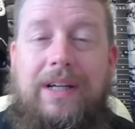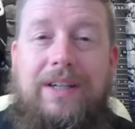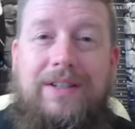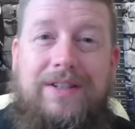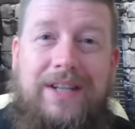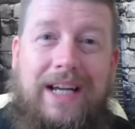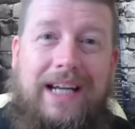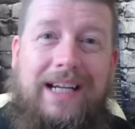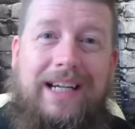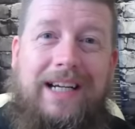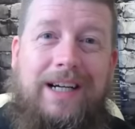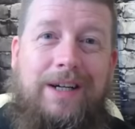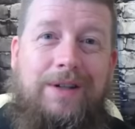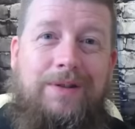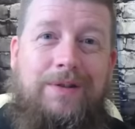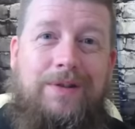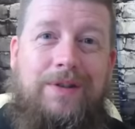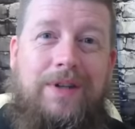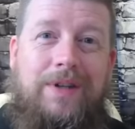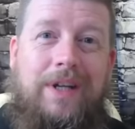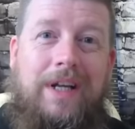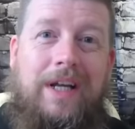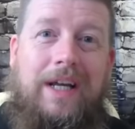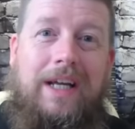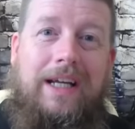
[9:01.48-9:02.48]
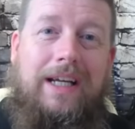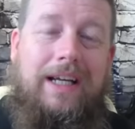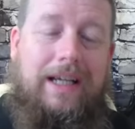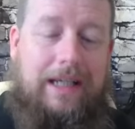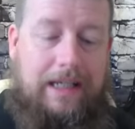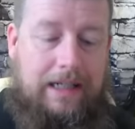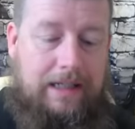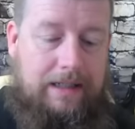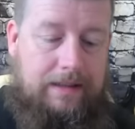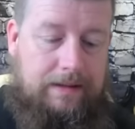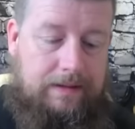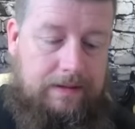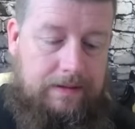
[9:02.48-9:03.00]
say notes,
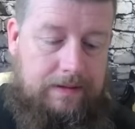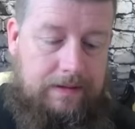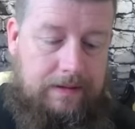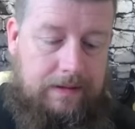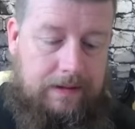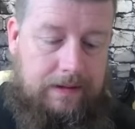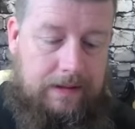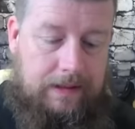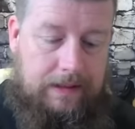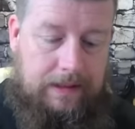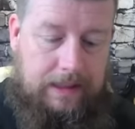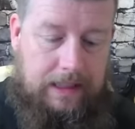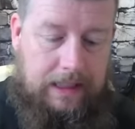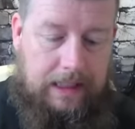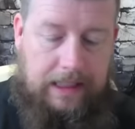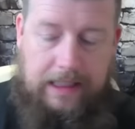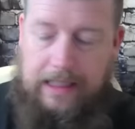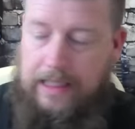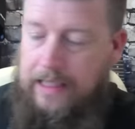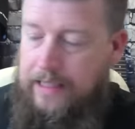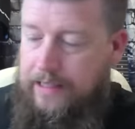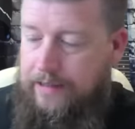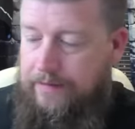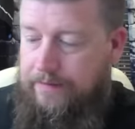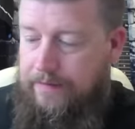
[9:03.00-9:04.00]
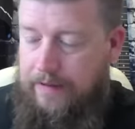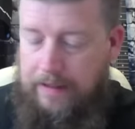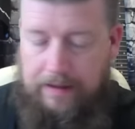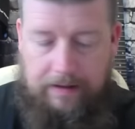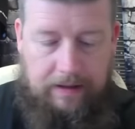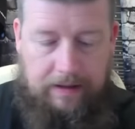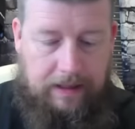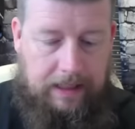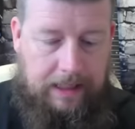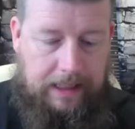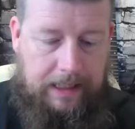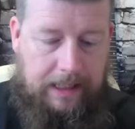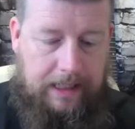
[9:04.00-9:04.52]
I kind of
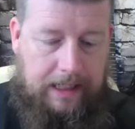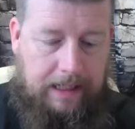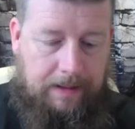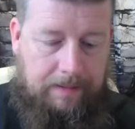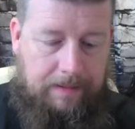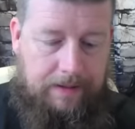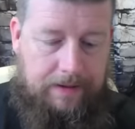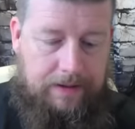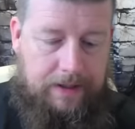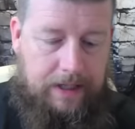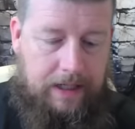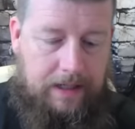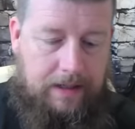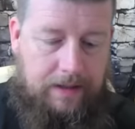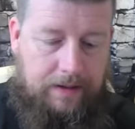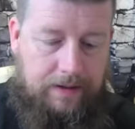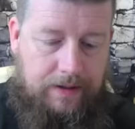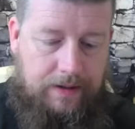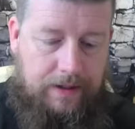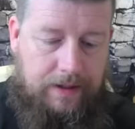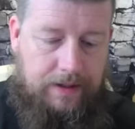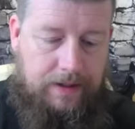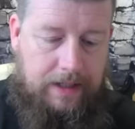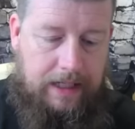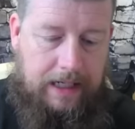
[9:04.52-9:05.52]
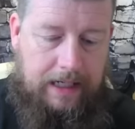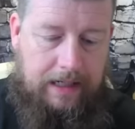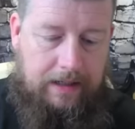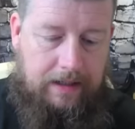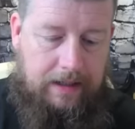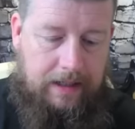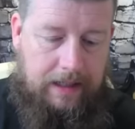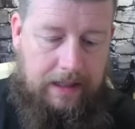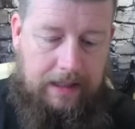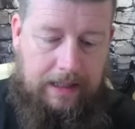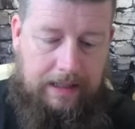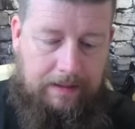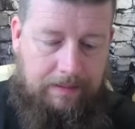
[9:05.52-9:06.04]
wrote like a couple of sentences down,
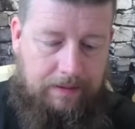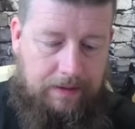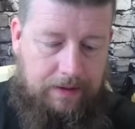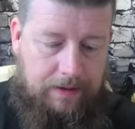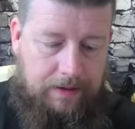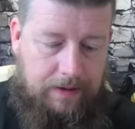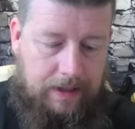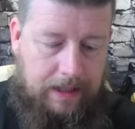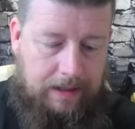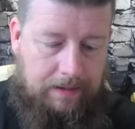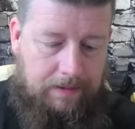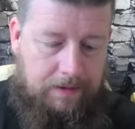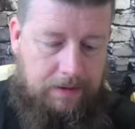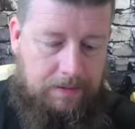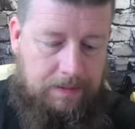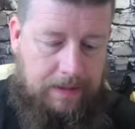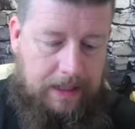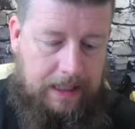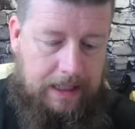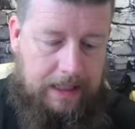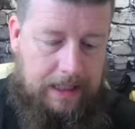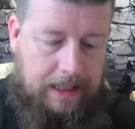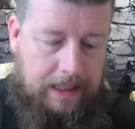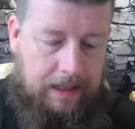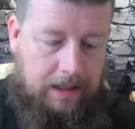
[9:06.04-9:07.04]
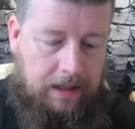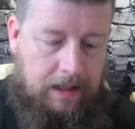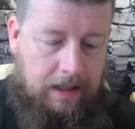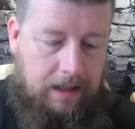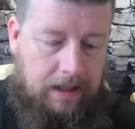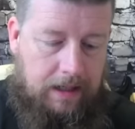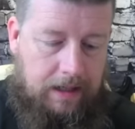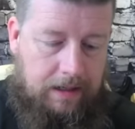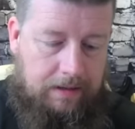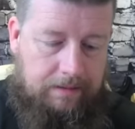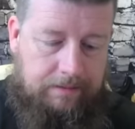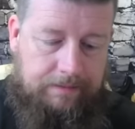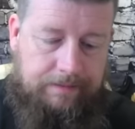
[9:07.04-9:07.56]
and that was me done.
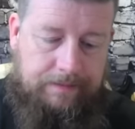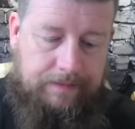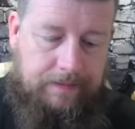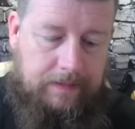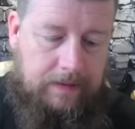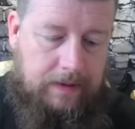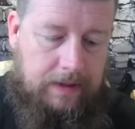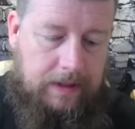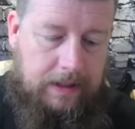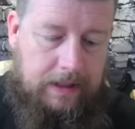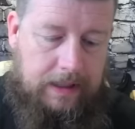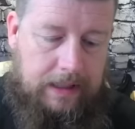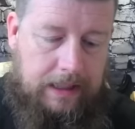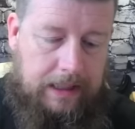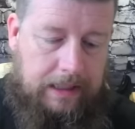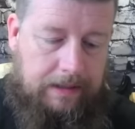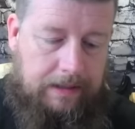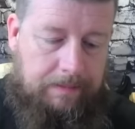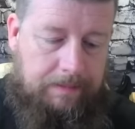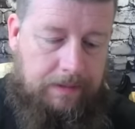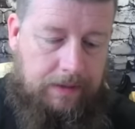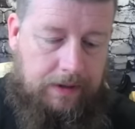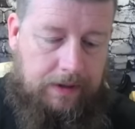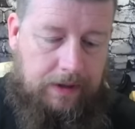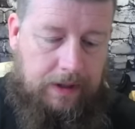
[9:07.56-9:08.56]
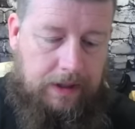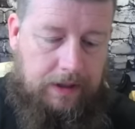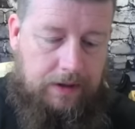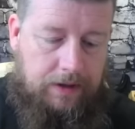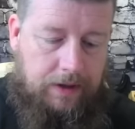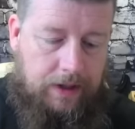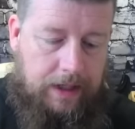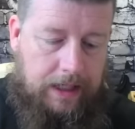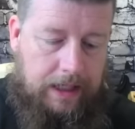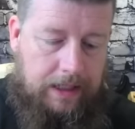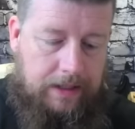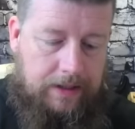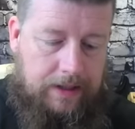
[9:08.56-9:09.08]
I'm not going to
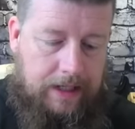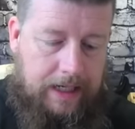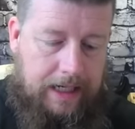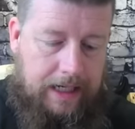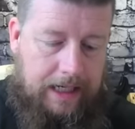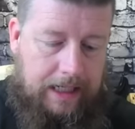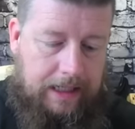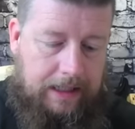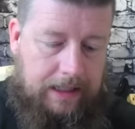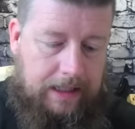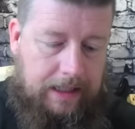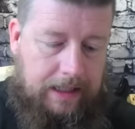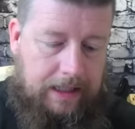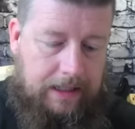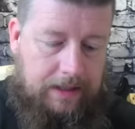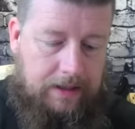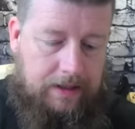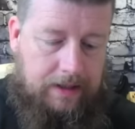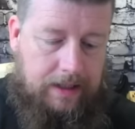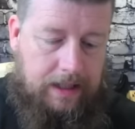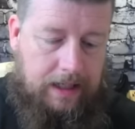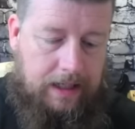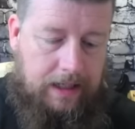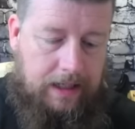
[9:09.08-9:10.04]
try and say that it's